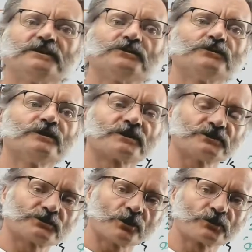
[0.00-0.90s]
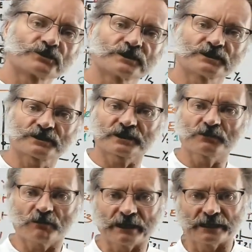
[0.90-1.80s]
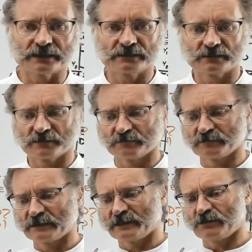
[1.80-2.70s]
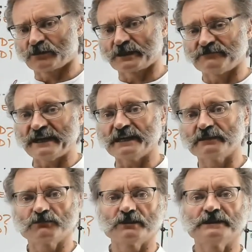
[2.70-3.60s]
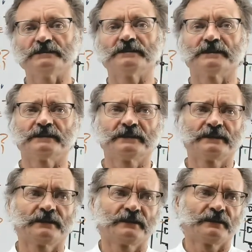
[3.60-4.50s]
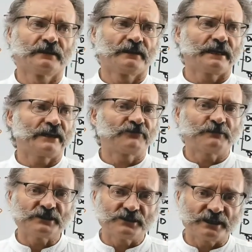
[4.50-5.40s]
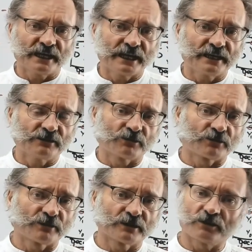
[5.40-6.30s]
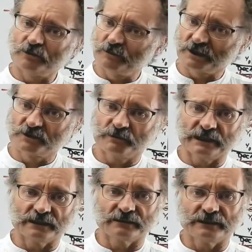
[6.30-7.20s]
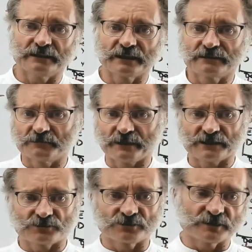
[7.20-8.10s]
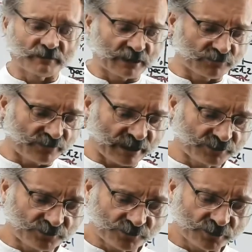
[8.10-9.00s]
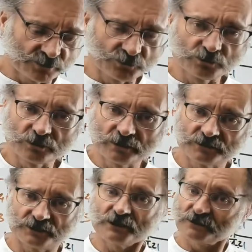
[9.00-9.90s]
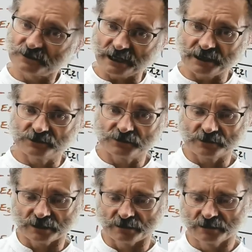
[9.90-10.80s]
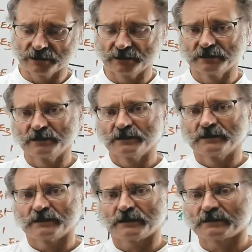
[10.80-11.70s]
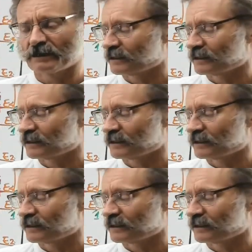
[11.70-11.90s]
the resources required or available in the FPGA or the complex PLD. That depends on the manufacturer, tool, synthesizer, and the